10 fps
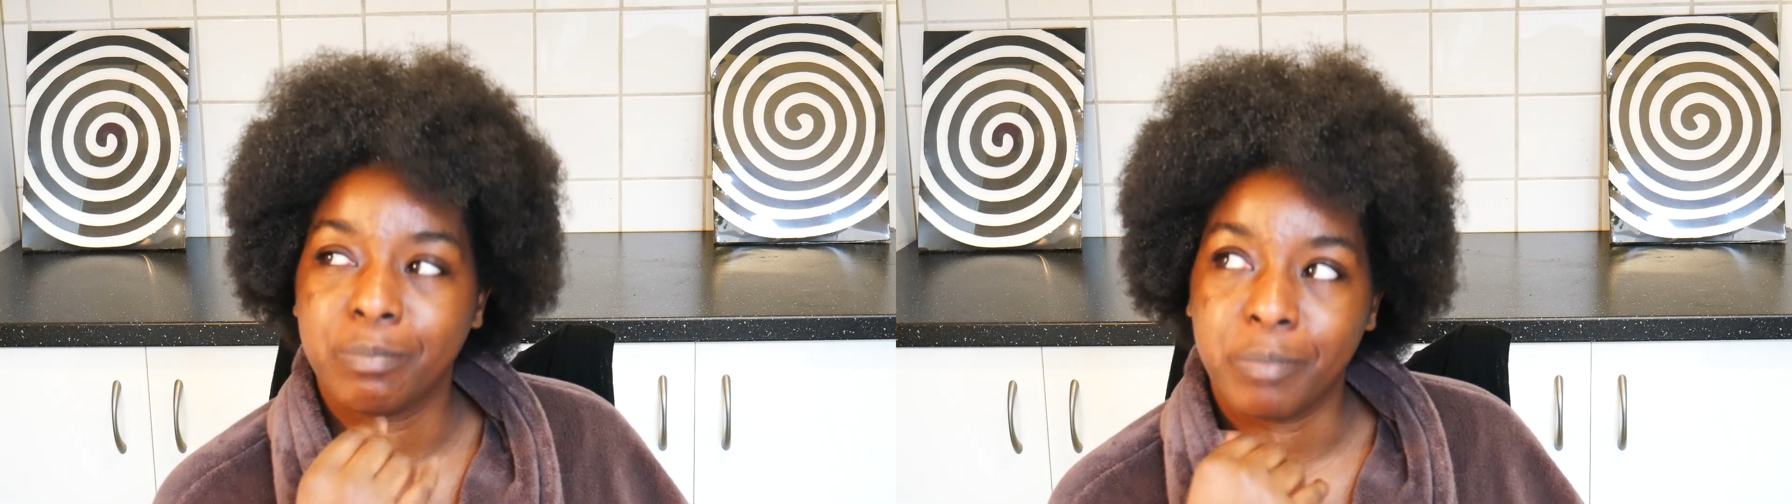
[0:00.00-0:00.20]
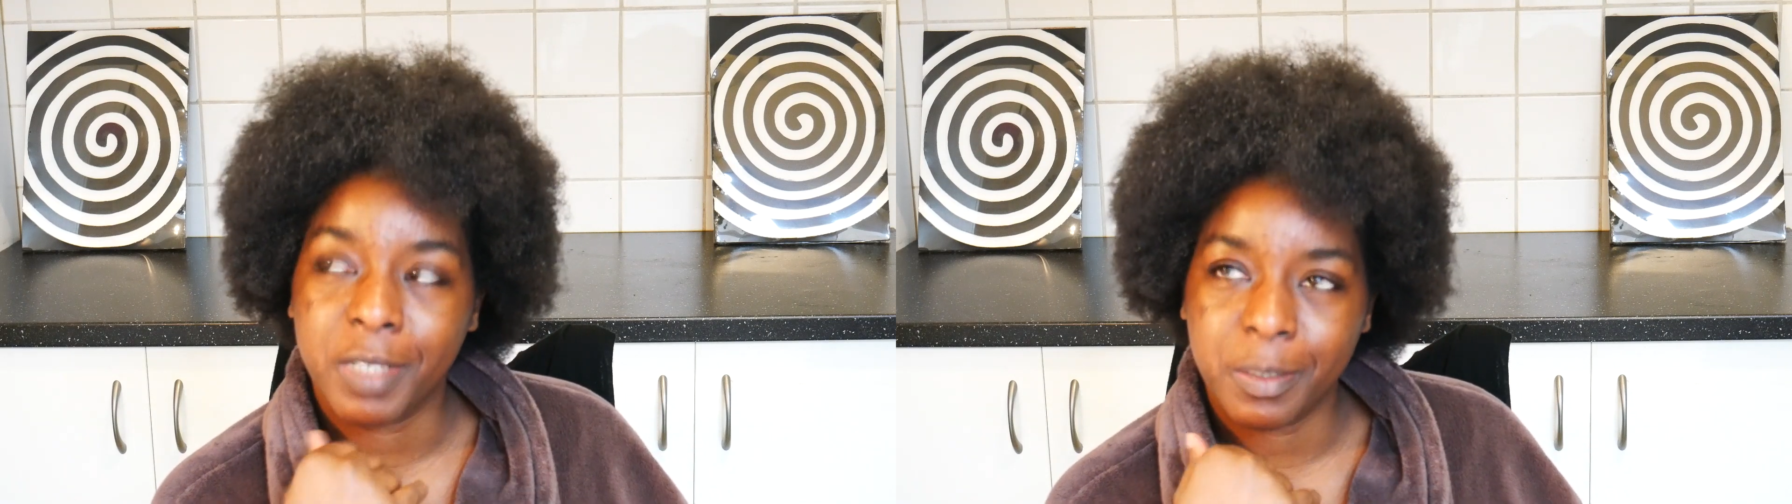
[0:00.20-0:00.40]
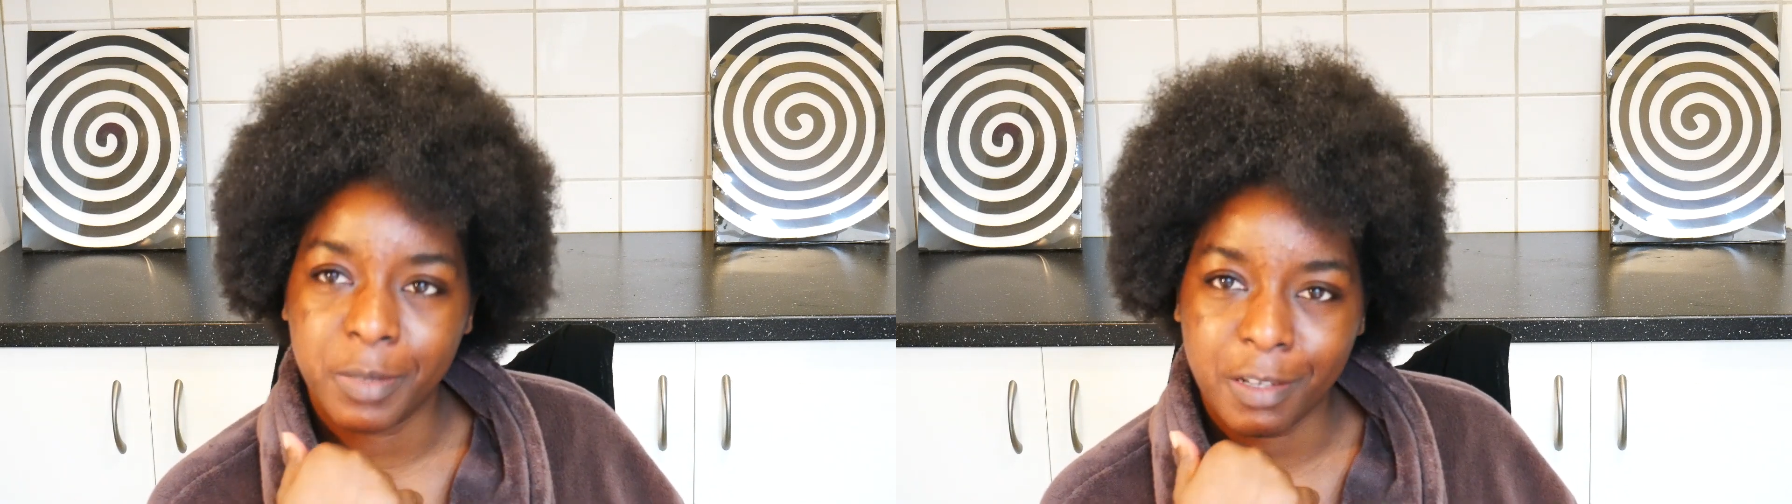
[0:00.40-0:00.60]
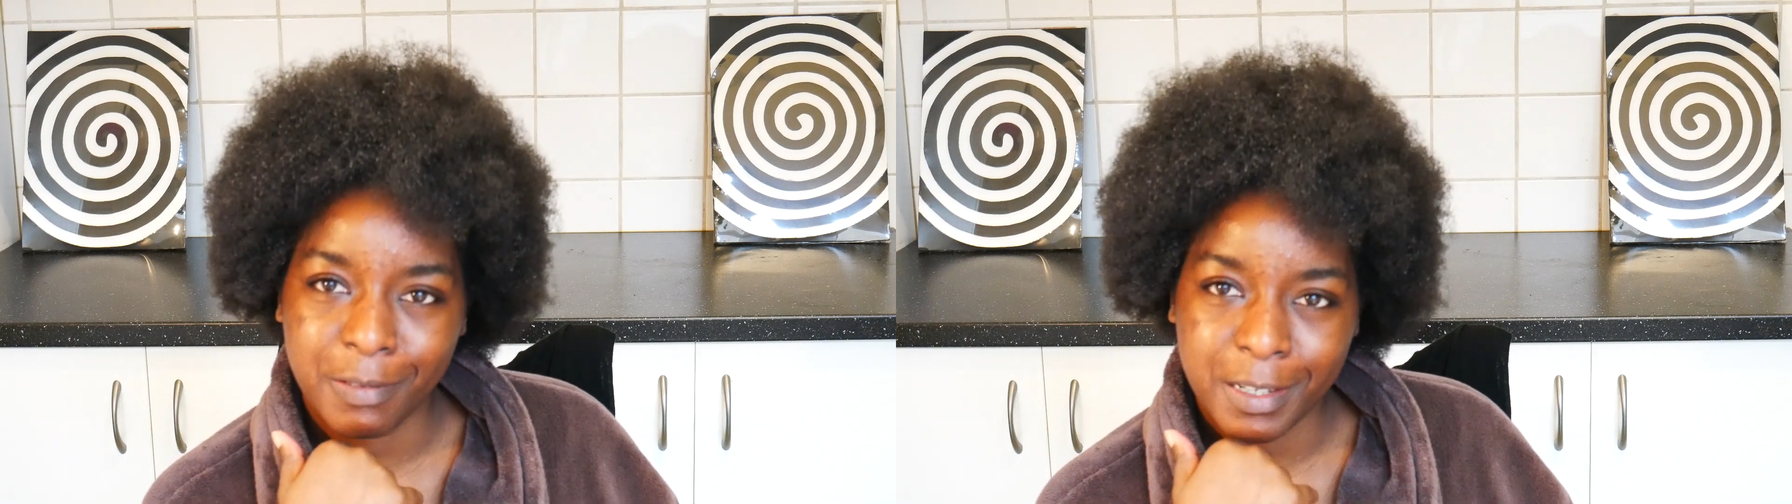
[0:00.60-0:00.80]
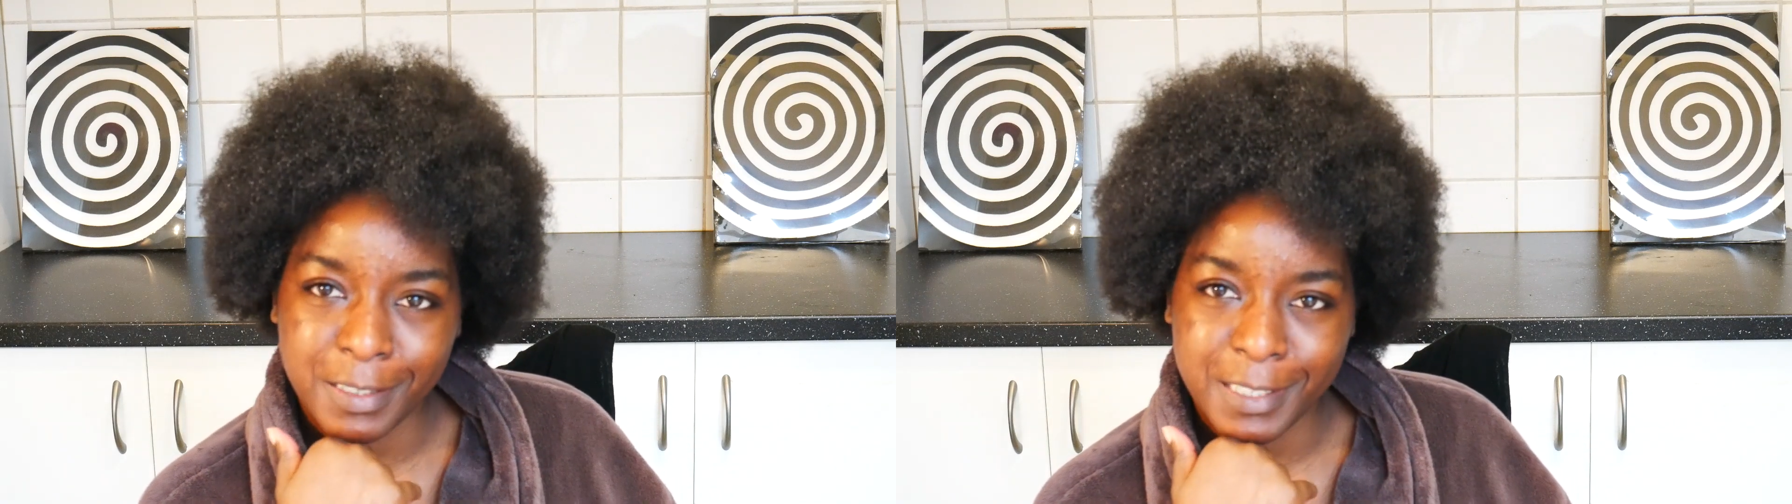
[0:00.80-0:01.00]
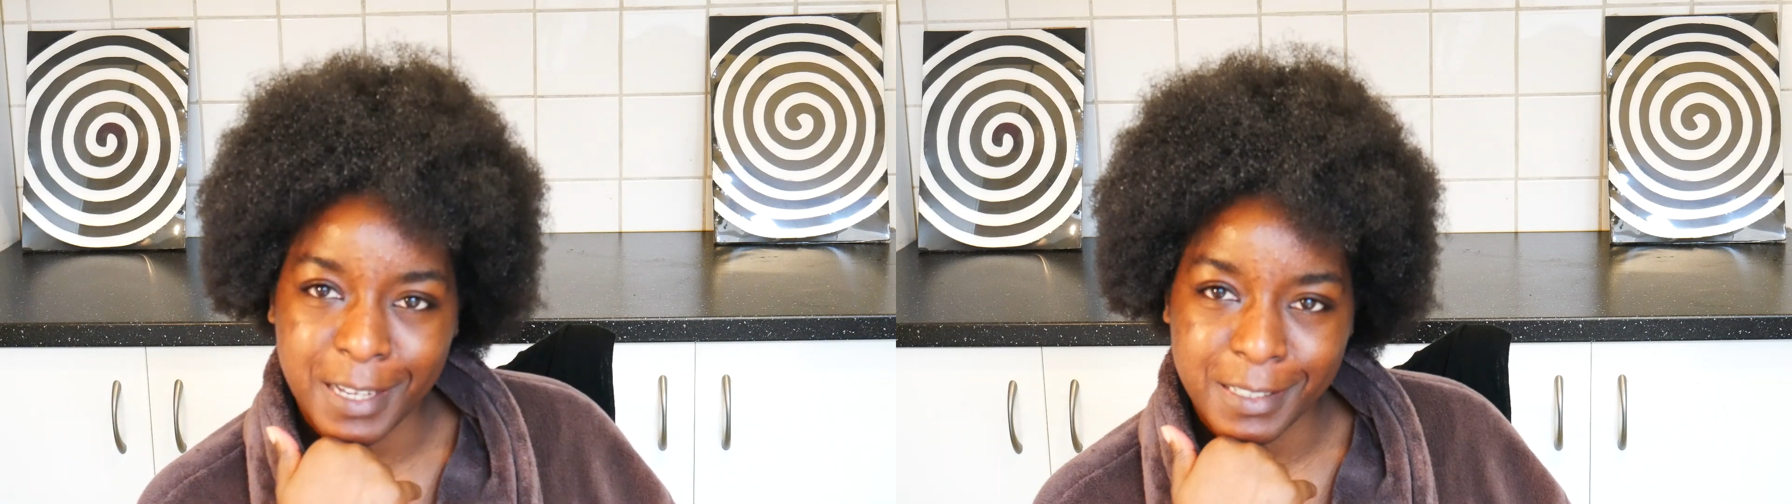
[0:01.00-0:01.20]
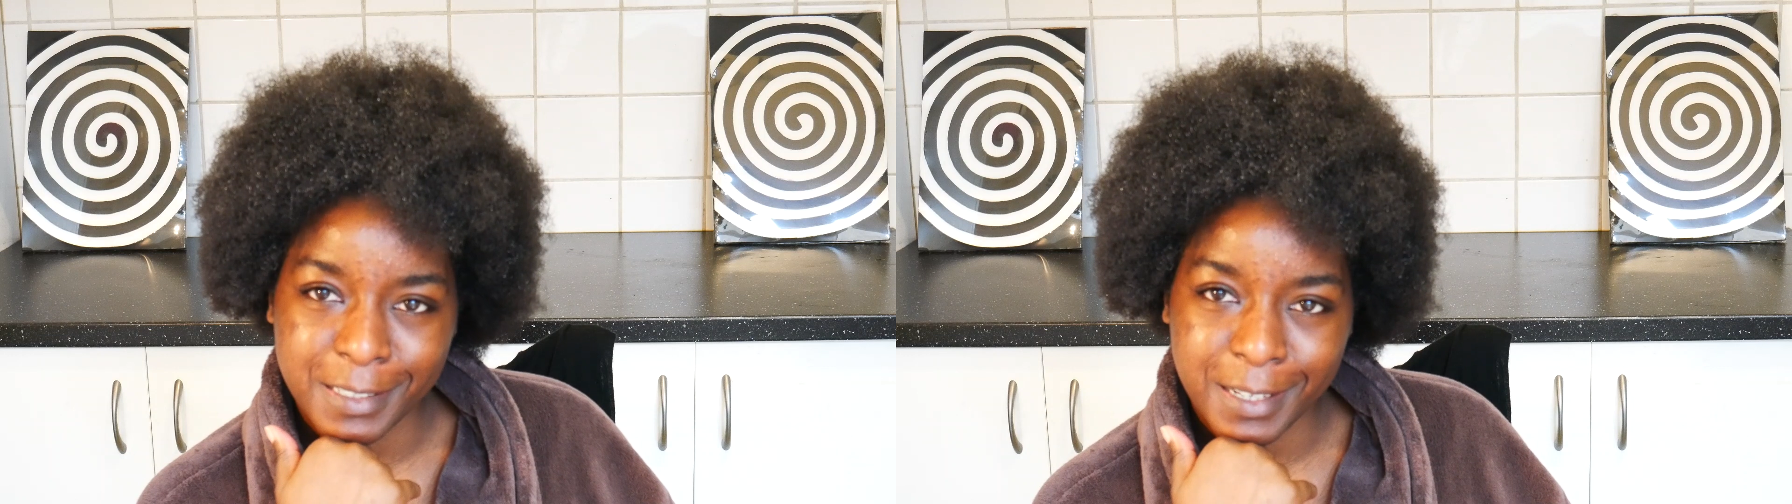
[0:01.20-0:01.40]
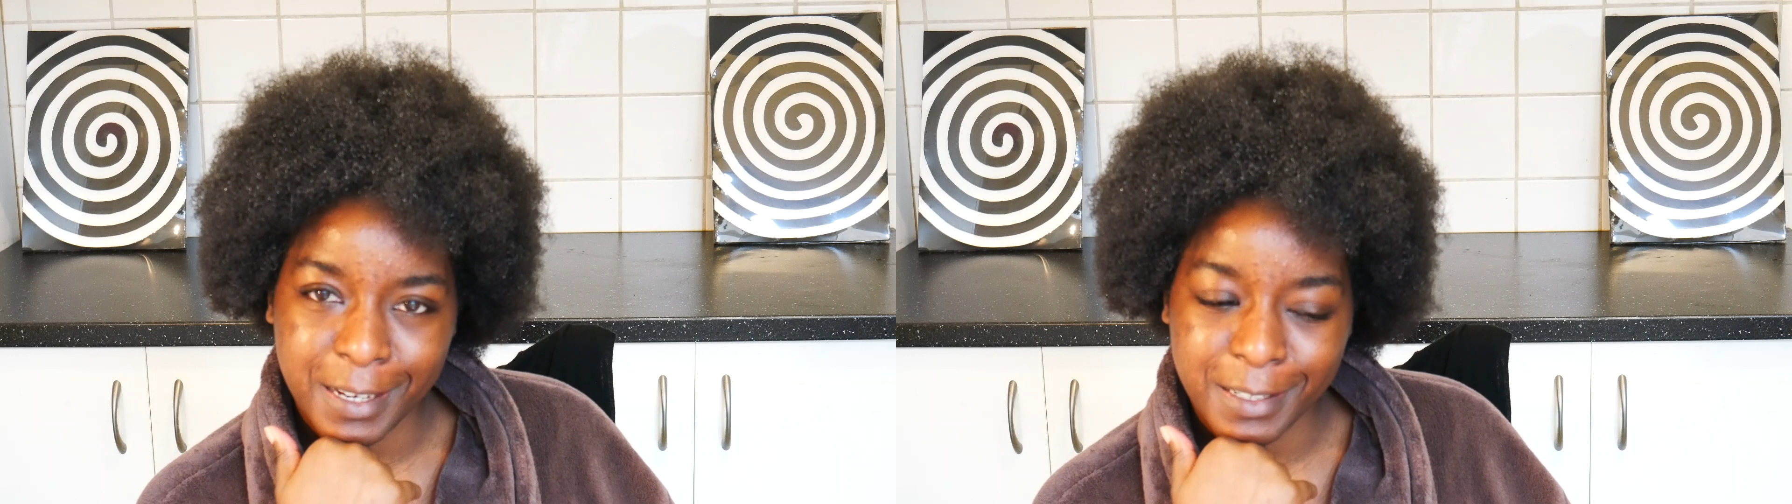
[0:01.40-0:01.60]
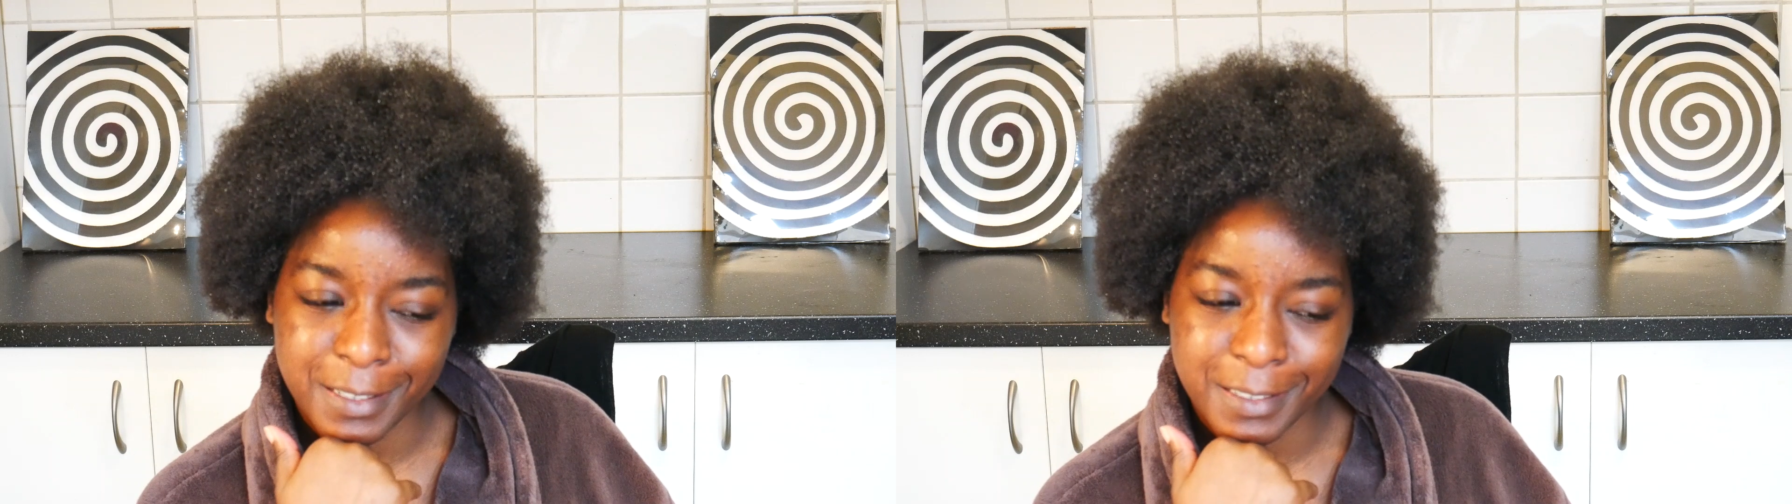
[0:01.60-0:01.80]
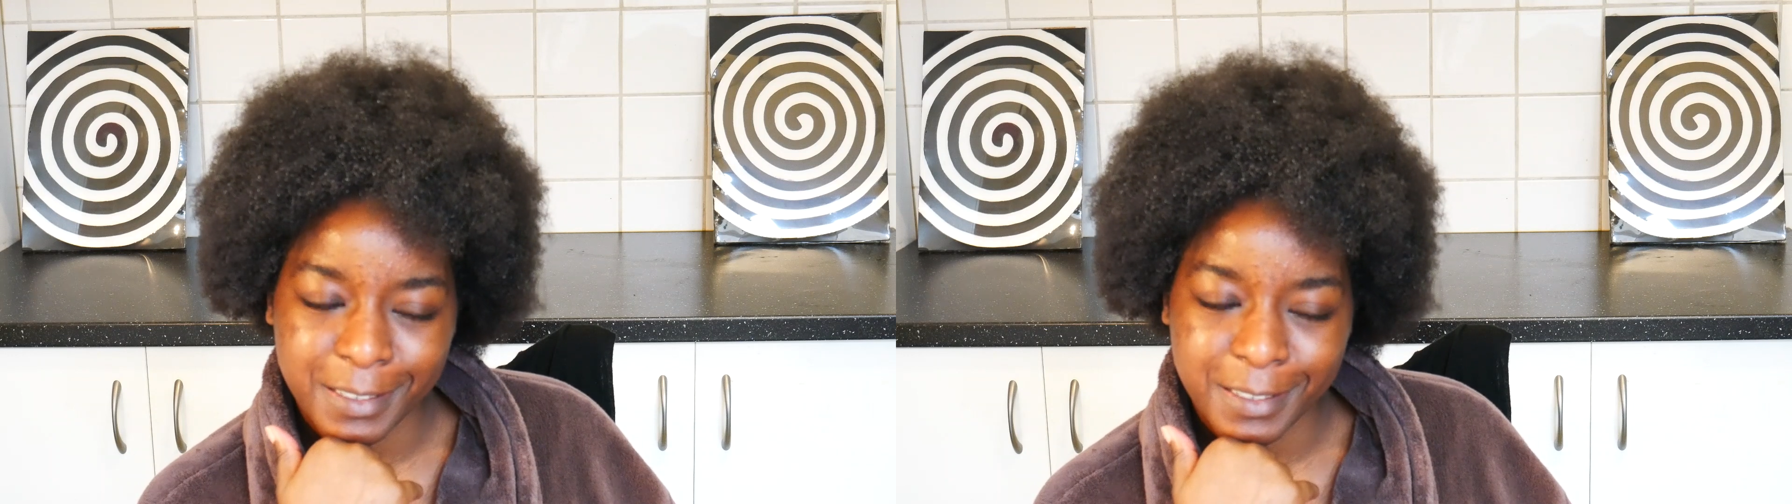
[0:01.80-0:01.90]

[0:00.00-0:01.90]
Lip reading: maybe a Valentine's Day